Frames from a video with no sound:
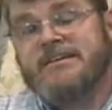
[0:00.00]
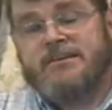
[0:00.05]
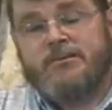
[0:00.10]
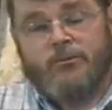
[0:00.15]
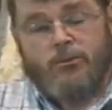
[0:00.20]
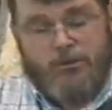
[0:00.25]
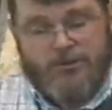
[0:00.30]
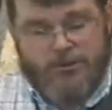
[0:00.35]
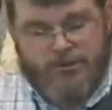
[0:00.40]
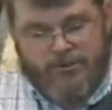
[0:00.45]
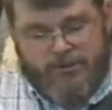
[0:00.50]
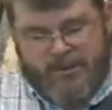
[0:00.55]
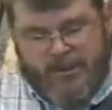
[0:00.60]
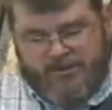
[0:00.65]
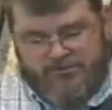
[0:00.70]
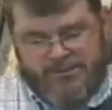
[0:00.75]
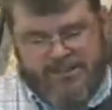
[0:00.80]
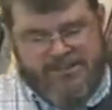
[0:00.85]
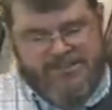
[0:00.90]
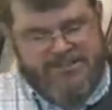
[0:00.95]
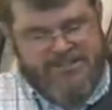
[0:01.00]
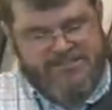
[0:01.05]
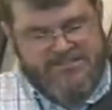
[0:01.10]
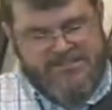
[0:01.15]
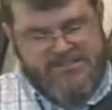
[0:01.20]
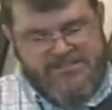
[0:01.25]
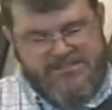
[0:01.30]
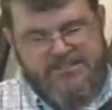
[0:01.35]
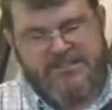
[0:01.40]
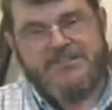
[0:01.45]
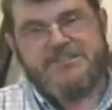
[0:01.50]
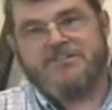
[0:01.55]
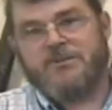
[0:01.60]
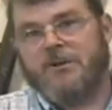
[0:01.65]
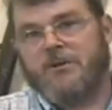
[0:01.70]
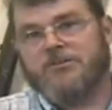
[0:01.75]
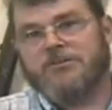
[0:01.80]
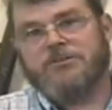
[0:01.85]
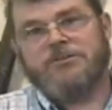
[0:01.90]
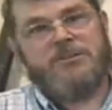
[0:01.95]
Were there a lot of 1816s
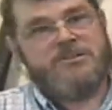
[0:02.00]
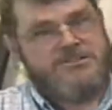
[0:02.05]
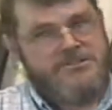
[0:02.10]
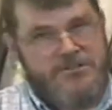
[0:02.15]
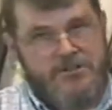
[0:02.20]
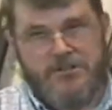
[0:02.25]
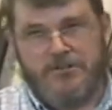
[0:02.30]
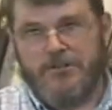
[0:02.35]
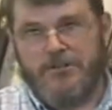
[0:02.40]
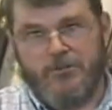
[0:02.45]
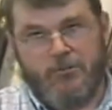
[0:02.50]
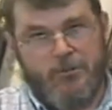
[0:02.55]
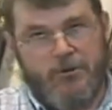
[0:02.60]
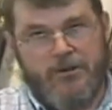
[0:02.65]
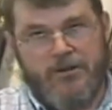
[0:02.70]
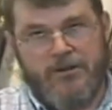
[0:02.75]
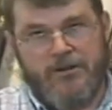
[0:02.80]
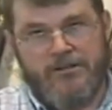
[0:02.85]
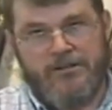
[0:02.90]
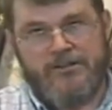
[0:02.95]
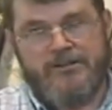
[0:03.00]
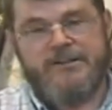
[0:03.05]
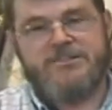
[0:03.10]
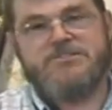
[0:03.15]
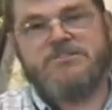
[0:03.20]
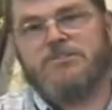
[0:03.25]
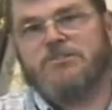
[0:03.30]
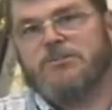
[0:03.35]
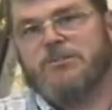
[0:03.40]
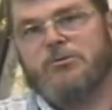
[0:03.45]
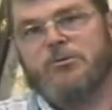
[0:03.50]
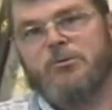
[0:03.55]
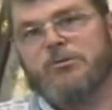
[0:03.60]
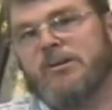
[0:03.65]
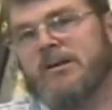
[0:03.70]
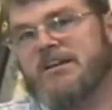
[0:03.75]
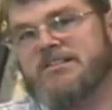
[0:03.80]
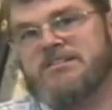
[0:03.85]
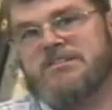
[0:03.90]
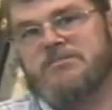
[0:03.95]
altered? There certainly were. There certainly were
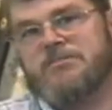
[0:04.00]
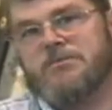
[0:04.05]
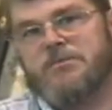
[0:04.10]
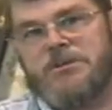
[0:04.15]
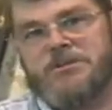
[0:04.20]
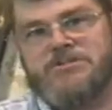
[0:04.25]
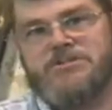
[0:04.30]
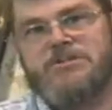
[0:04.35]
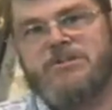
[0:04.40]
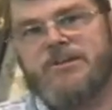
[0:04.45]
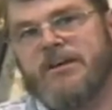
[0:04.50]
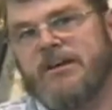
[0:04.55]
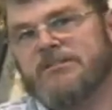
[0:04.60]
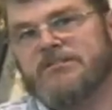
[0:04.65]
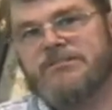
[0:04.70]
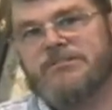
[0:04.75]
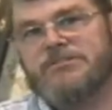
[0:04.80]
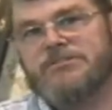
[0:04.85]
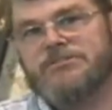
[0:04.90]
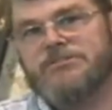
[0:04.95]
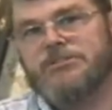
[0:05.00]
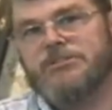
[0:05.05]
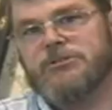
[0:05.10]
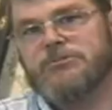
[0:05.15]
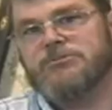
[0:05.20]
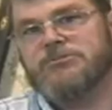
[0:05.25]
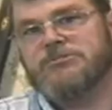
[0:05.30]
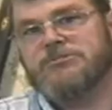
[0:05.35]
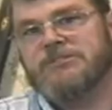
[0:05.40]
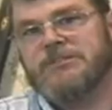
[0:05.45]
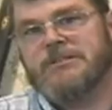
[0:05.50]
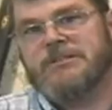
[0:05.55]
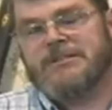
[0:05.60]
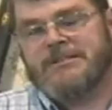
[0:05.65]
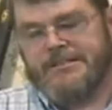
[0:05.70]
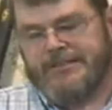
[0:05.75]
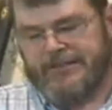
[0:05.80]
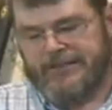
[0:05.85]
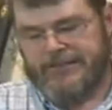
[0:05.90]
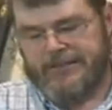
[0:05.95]
lots of them issued out to the troops.
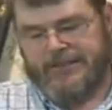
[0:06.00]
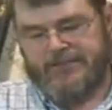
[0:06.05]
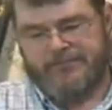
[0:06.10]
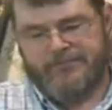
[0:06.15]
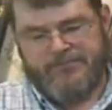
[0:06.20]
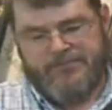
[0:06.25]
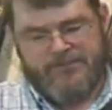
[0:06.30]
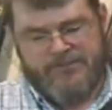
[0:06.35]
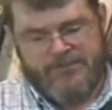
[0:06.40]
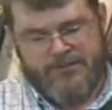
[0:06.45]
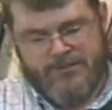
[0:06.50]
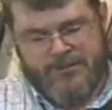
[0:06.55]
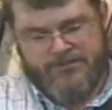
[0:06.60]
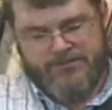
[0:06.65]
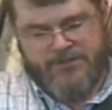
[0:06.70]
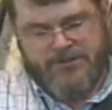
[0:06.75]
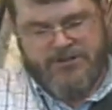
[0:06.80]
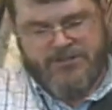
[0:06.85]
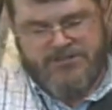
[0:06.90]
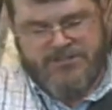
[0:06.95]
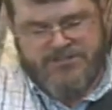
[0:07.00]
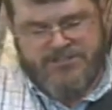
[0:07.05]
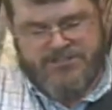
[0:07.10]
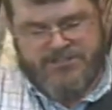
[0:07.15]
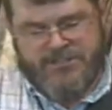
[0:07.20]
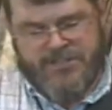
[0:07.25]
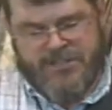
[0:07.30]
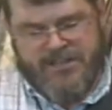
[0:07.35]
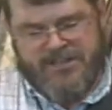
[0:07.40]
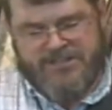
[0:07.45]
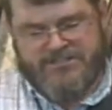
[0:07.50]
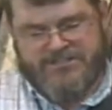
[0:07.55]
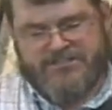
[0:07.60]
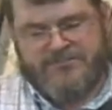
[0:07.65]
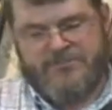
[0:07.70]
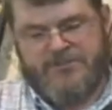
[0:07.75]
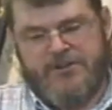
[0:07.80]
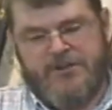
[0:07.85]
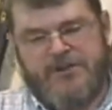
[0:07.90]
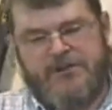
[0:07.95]
The conversions changed
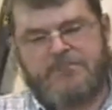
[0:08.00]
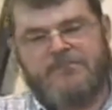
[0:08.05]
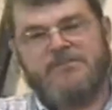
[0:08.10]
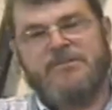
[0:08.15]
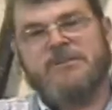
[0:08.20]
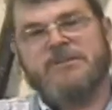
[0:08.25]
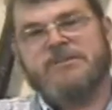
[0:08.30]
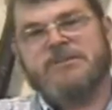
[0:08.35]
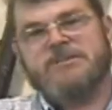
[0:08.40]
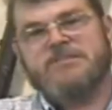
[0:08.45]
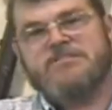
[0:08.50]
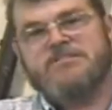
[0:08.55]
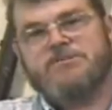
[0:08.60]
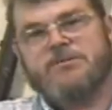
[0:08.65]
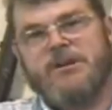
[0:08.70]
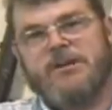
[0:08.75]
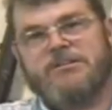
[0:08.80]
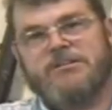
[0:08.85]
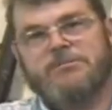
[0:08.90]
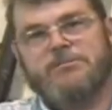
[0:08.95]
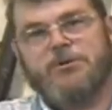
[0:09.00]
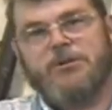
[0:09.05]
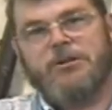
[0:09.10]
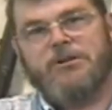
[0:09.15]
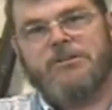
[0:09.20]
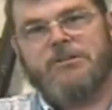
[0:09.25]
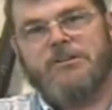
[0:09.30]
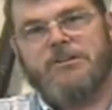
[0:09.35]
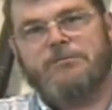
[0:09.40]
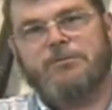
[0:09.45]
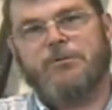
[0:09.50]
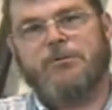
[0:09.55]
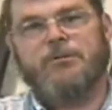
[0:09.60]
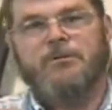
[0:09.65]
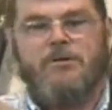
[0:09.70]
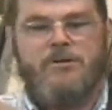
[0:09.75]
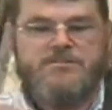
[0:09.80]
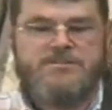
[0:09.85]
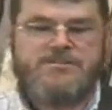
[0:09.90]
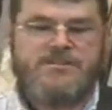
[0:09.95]
from directly putting the
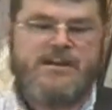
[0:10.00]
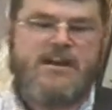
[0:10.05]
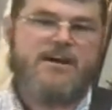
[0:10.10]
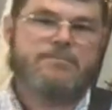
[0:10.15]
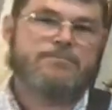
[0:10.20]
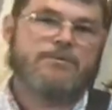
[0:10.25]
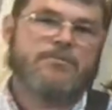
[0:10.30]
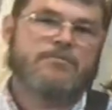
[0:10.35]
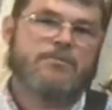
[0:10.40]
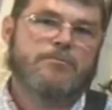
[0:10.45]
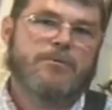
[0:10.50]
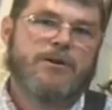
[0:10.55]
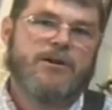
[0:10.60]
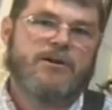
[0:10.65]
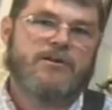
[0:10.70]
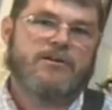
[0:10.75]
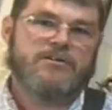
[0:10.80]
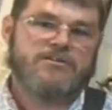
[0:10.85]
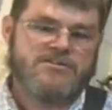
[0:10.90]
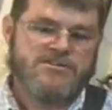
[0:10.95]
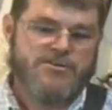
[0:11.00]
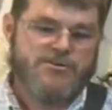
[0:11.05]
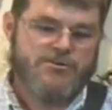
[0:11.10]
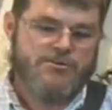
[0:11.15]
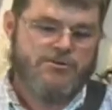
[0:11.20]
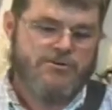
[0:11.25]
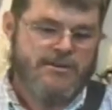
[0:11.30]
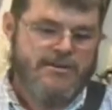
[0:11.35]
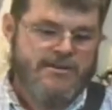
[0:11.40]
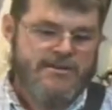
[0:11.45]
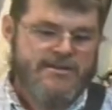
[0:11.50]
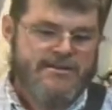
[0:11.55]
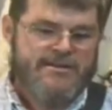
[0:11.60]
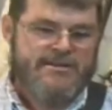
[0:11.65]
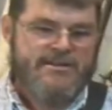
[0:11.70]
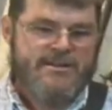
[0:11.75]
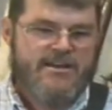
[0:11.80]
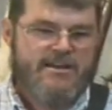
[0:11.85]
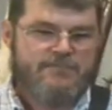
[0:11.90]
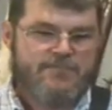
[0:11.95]
nipple on top of the barrel to
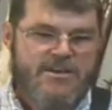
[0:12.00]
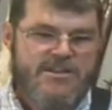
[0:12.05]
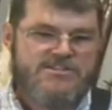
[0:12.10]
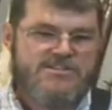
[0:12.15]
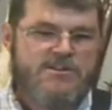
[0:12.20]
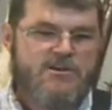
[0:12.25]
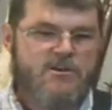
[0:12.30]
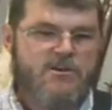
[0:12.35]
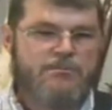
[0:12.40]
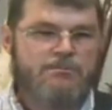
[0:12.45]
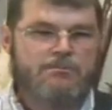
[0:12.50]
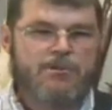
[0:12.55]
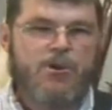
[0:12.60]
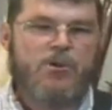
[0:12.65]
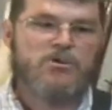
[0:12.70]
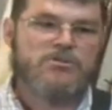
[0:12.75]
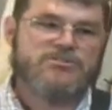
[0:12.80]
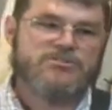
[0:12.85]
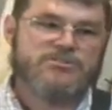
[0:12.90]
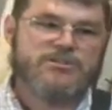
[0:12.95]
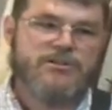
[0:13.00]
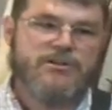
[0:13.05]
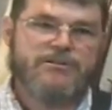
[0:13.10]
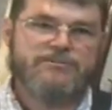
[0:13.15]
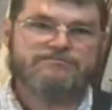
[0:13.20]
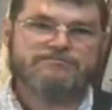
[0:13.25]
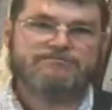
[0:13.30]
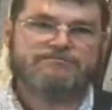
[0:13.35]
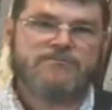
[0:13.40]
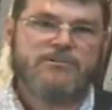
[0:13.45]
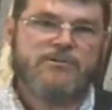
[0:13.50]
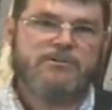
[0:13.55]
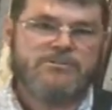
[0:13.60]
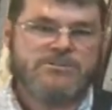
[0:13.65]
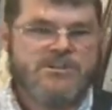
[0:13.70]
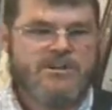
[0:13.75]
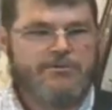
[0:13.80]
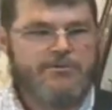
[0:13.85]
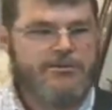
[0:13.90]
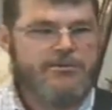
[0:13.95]
a piece called a bolster,
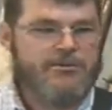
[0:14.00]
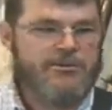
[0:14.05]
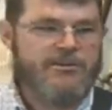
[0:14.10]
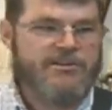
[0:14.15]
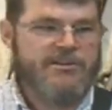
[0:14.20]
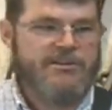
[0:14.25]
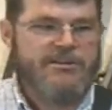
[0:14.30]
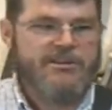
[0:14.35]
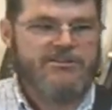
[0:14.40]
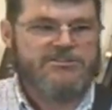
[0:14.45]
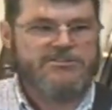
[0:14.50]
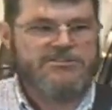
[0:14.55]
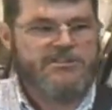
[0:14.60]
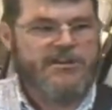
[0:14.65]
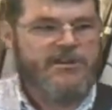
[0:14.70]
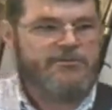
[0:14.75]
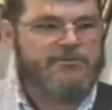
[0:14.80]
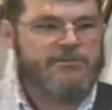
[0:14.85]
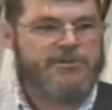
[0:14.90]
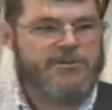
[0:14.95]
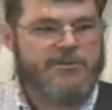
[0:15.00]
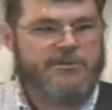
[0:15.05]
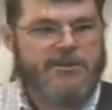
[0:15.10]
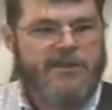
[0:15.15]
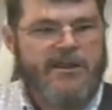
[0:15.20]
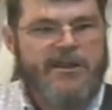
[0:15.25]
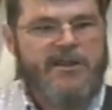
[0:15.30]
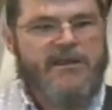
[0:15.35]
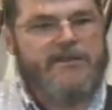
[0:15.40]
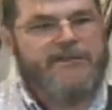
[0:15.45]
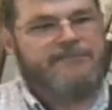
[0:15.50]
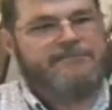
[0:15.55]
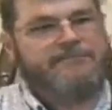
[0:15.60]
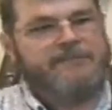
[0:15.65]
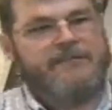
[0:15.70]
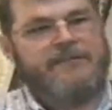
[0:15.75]
which I'm going to illustrate with you now,